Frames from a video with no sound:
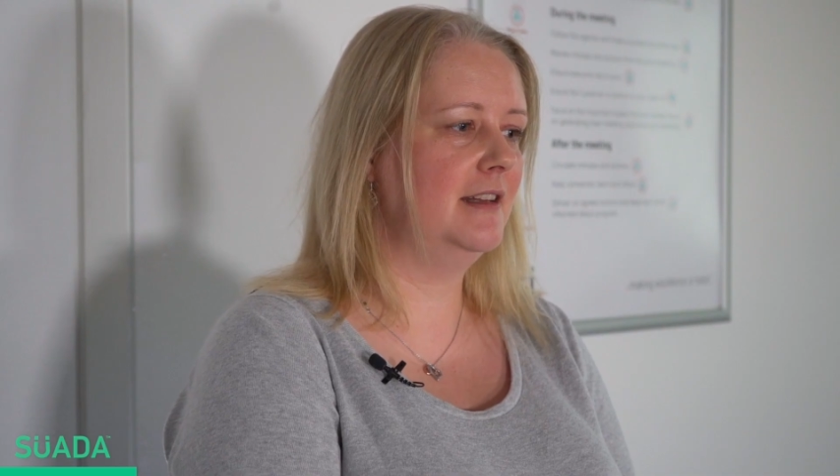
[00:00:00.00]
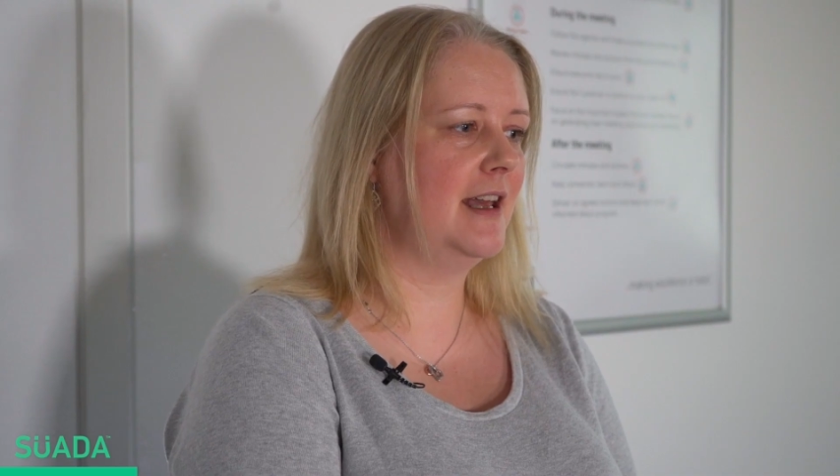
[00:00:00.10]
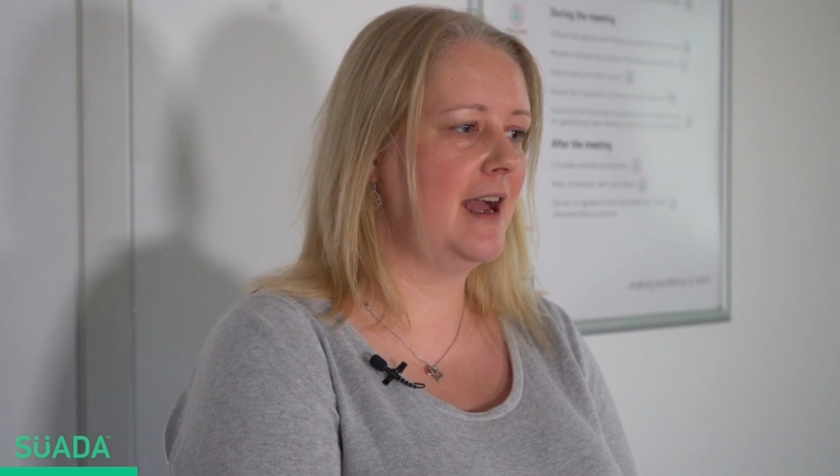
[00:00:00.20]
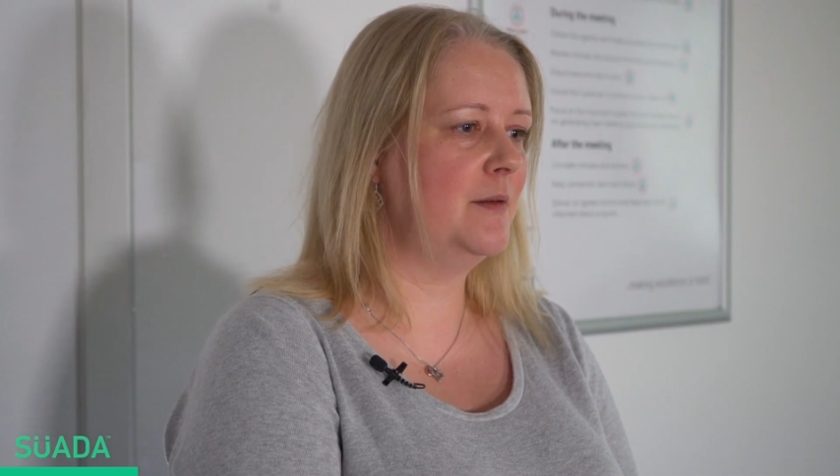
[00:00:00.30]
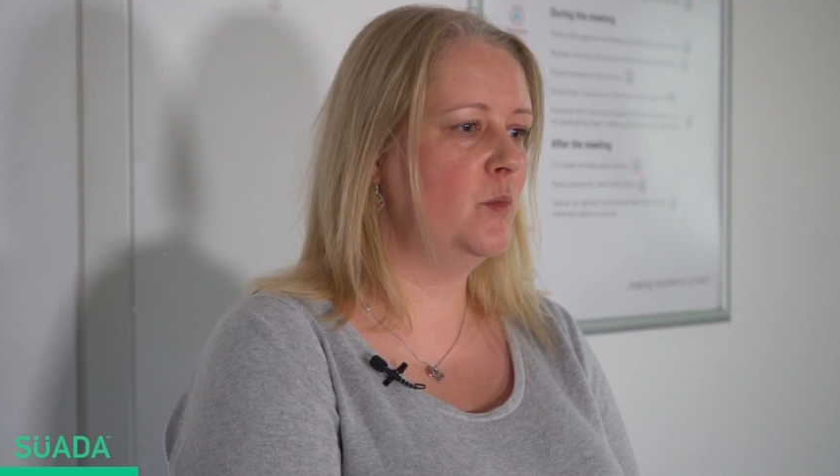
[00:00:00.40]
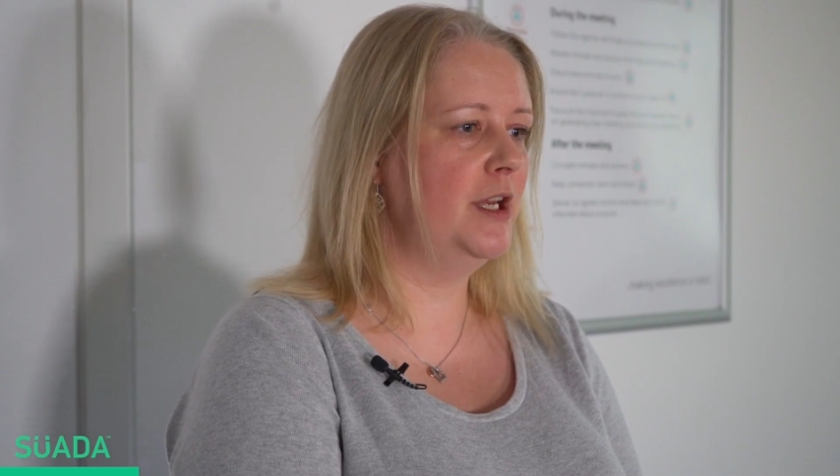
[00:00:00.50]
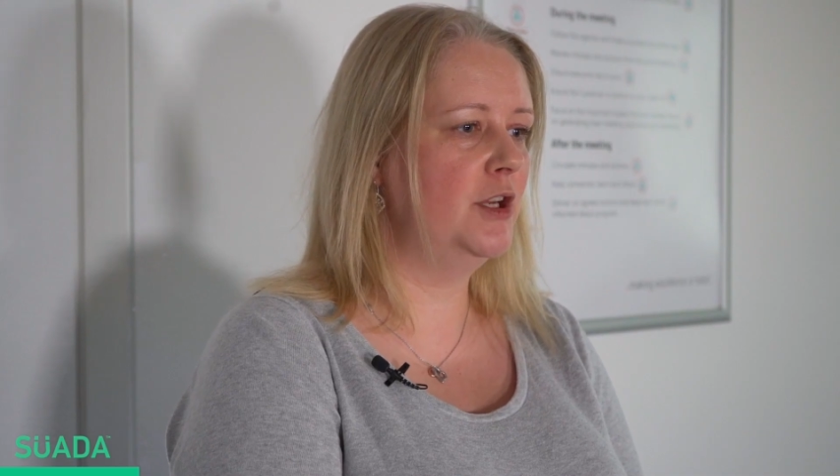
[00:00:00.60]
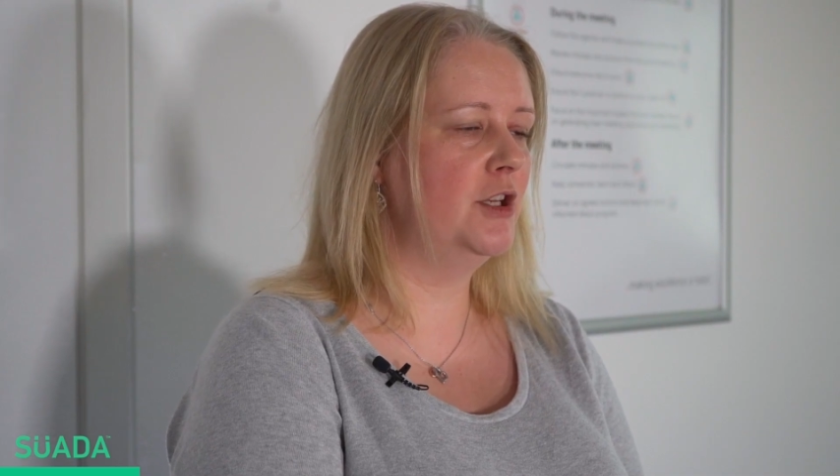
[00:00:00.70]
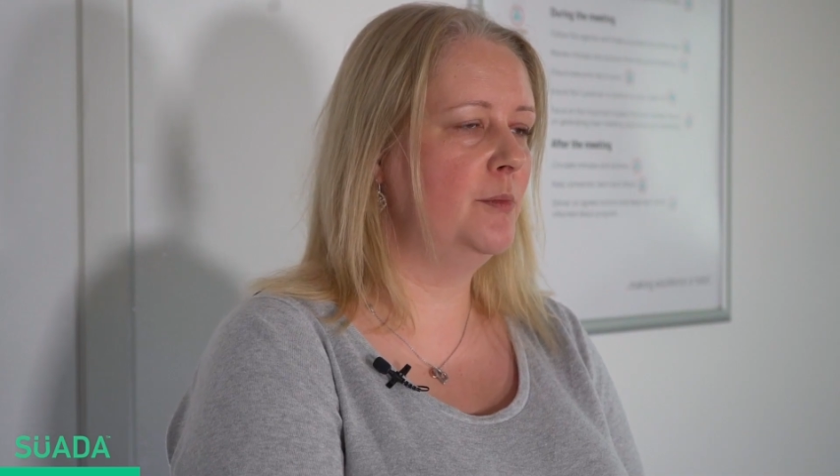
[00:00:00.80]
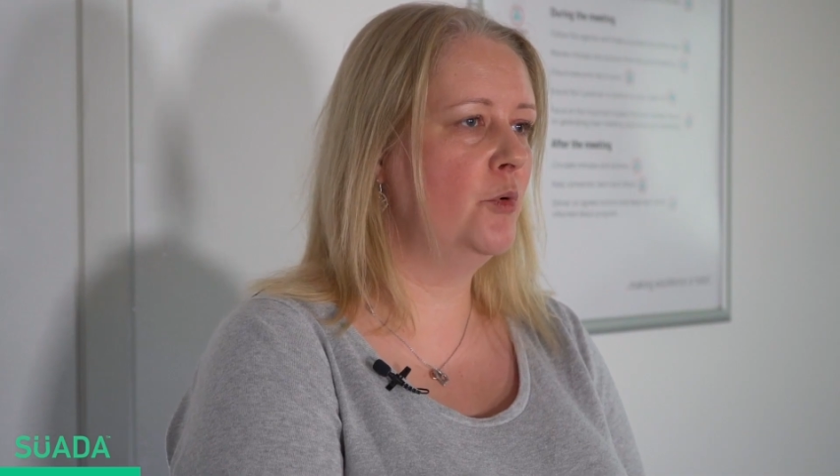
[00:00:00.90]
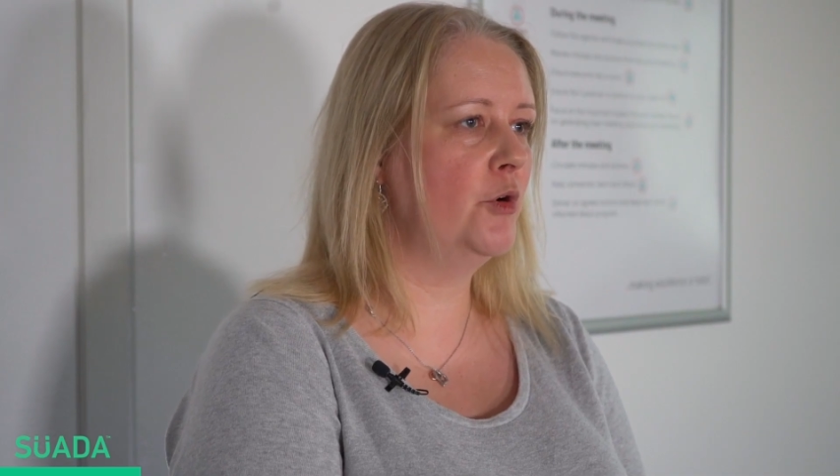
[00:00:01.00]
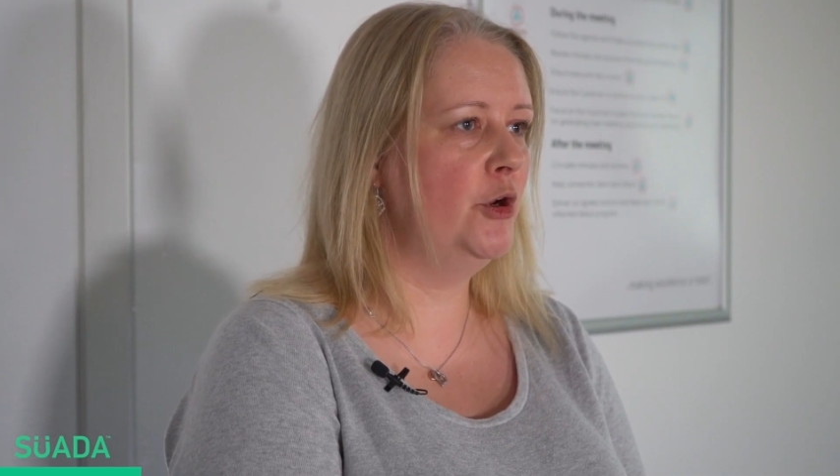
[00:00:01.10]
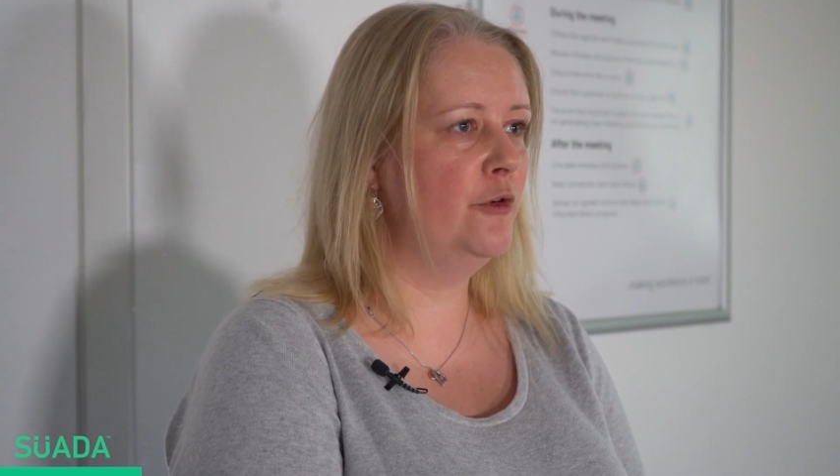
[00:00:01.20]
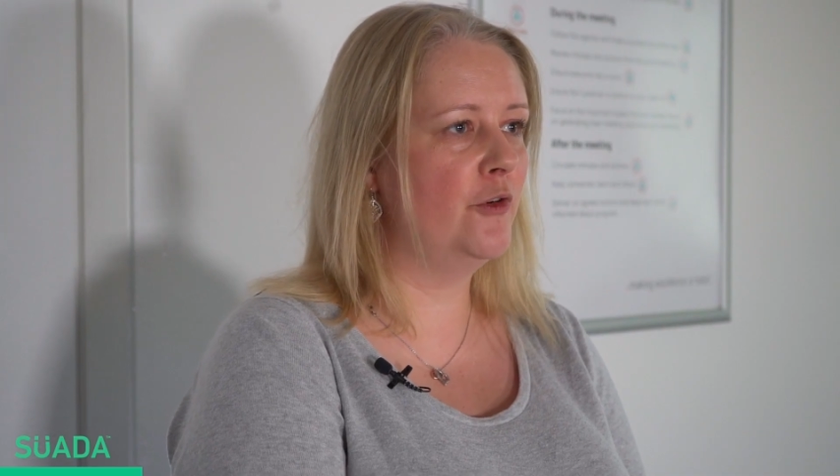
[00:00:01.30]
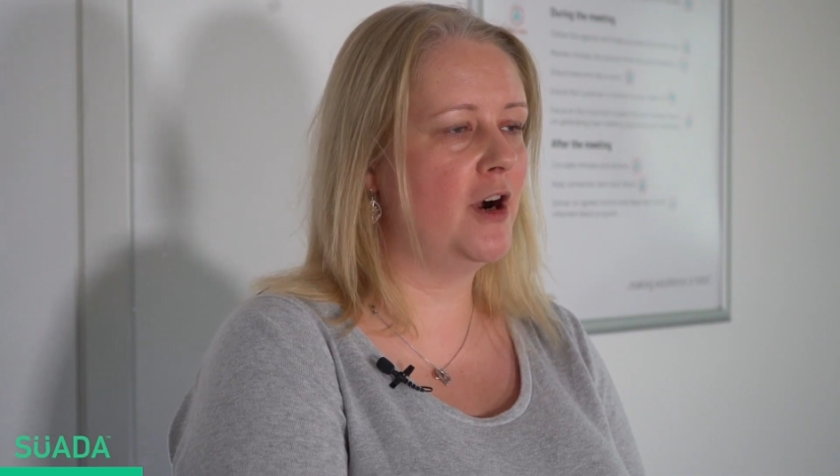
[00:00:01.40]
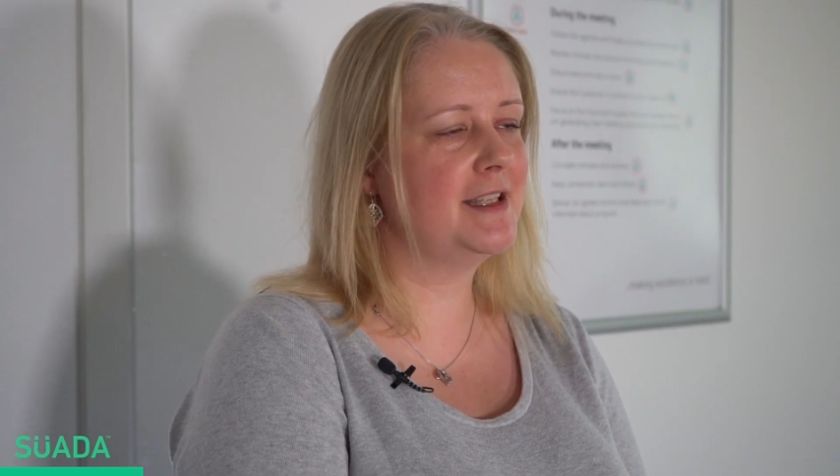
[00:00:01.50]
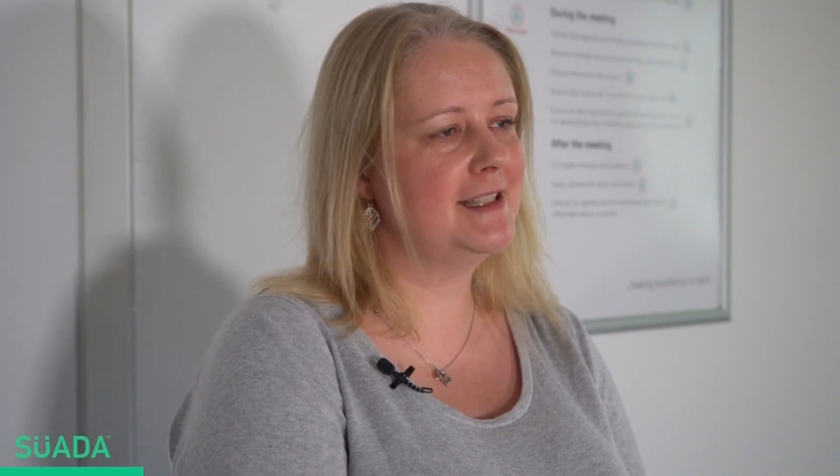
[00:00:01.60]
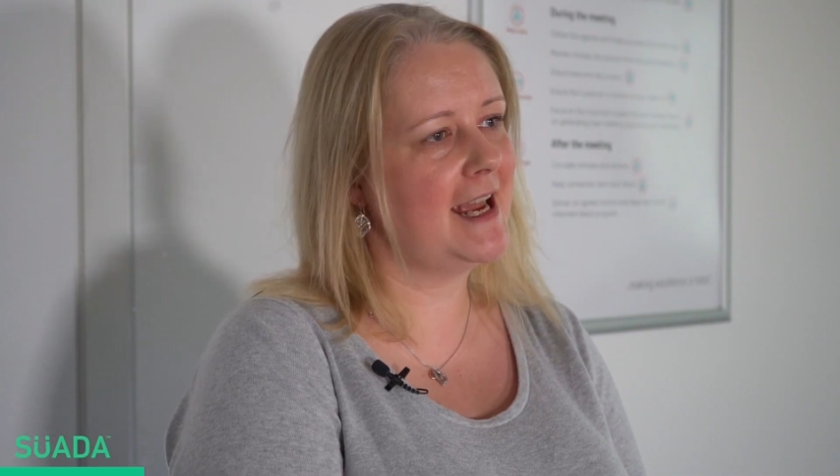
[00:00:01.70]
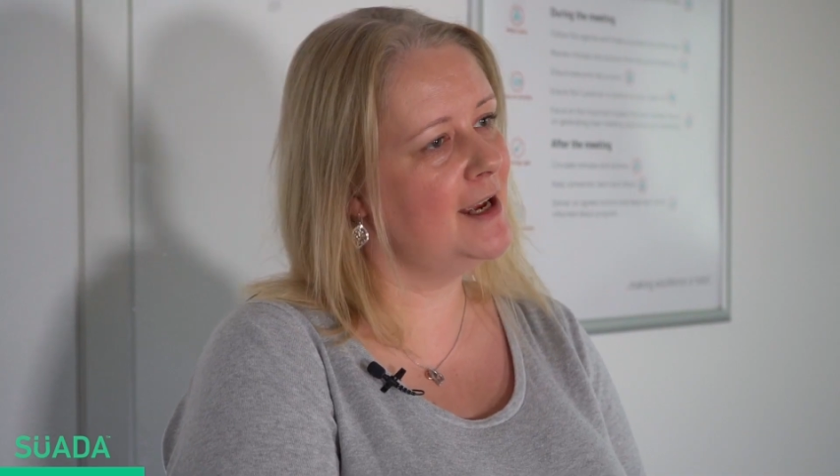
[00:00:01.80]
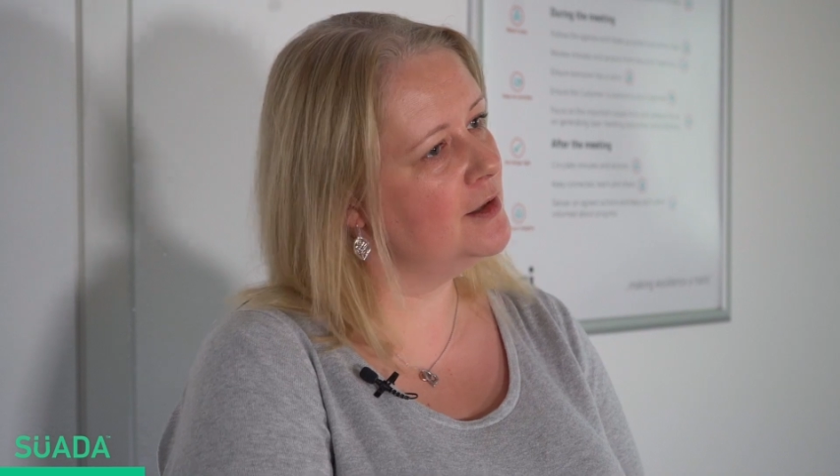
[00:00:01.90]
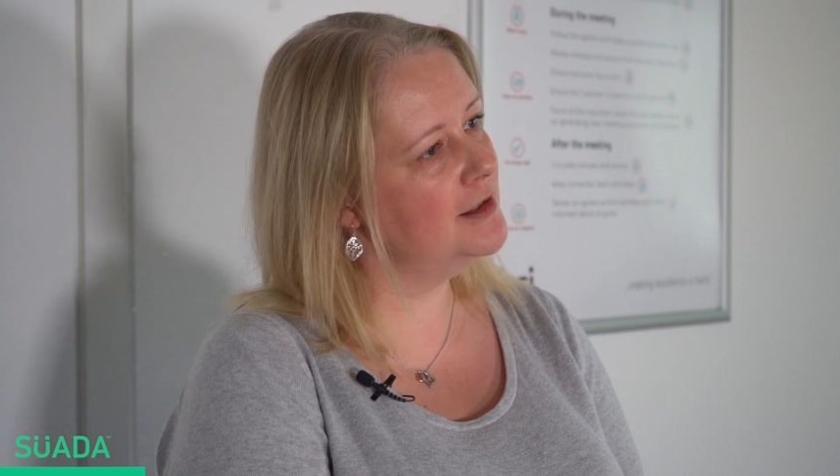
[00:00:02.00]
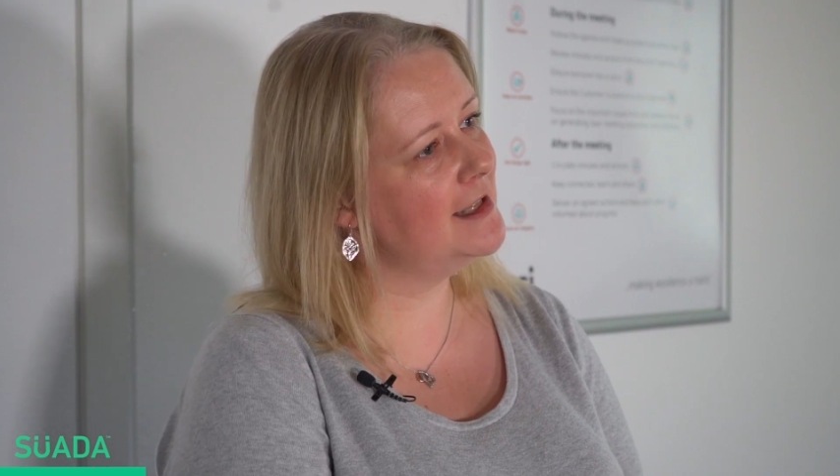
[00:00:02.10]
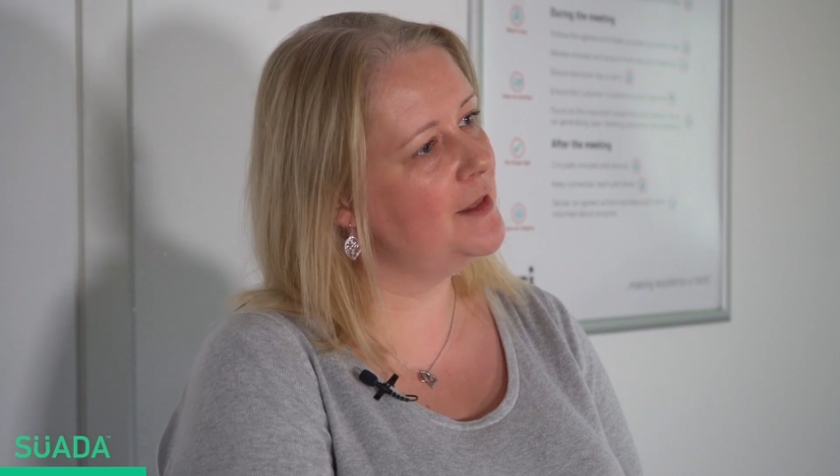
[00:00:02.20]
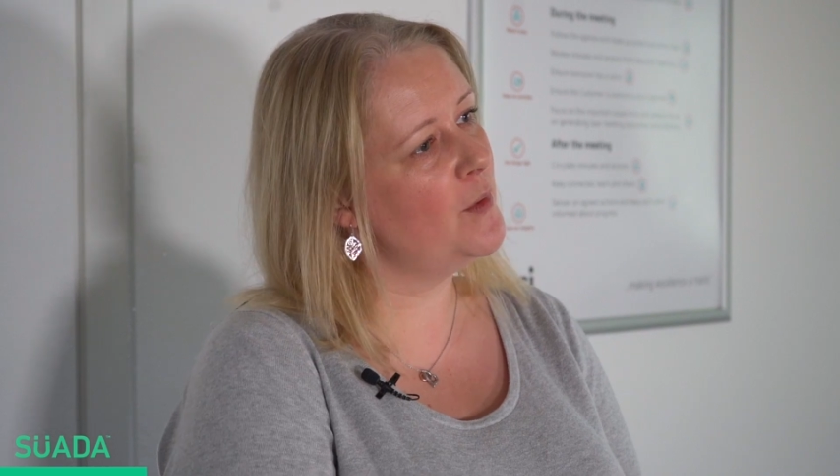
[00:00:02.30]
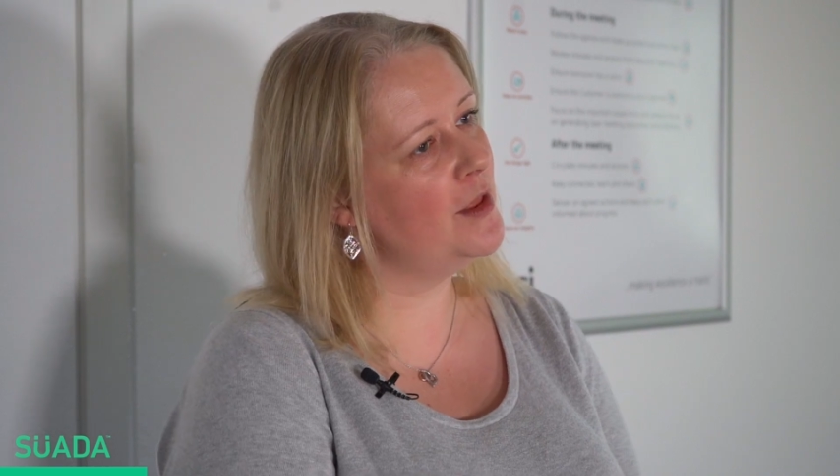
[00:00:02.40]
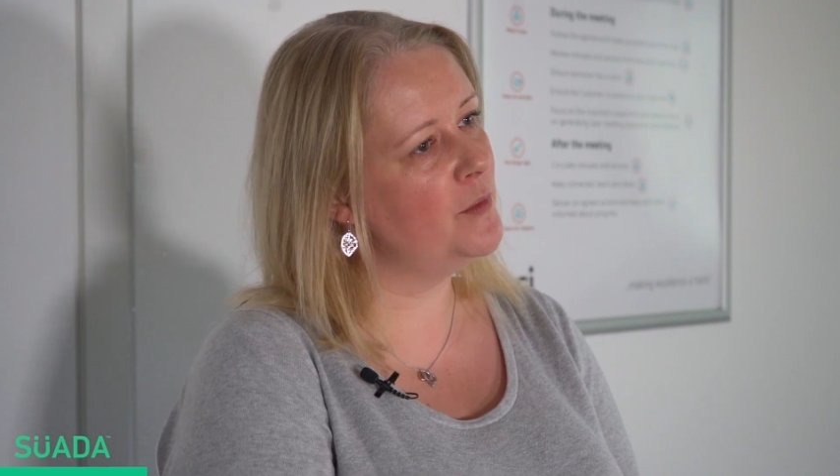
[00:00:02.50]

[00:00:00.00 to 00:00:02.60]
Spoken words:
that we could improve our sales and the way that we